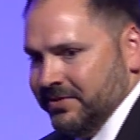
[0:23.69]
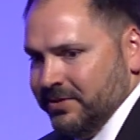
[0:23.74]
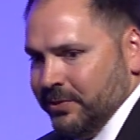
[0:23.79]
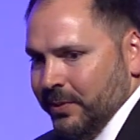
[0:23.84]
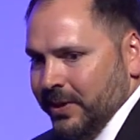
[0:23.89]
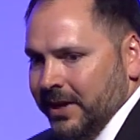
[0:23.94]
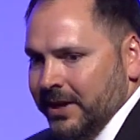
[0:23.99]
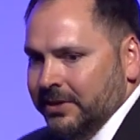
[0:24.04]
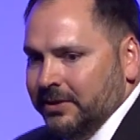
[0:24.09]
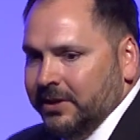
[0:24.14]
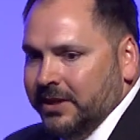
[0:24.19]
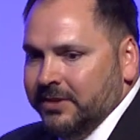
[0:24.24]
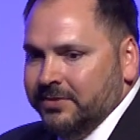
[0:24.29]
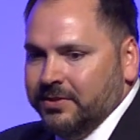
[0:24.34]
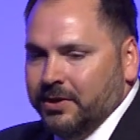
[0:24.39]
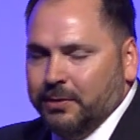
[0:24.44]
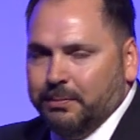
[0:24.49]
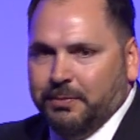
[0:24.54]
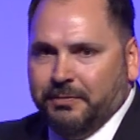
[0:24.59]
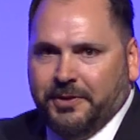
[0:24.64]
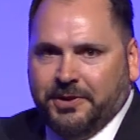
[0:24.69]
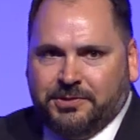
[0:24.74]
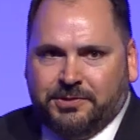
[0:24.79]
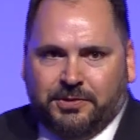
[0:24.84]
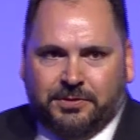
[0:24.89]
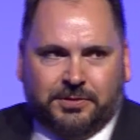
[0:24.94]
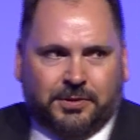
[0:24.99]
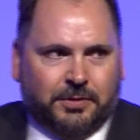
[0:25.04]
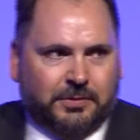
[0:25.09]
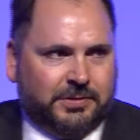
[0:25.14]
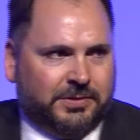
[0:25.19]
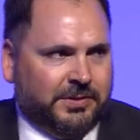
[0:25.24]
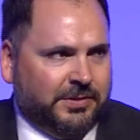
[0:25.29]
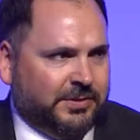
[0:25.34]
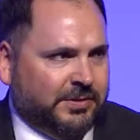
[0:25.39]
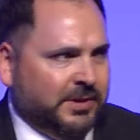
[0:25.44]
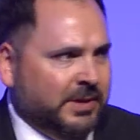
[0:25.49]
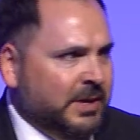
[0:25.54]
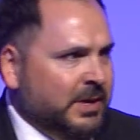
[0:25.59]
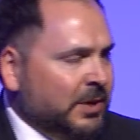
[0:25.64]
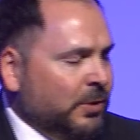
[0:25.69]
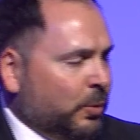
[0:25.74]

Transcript: So Ed leads our professional services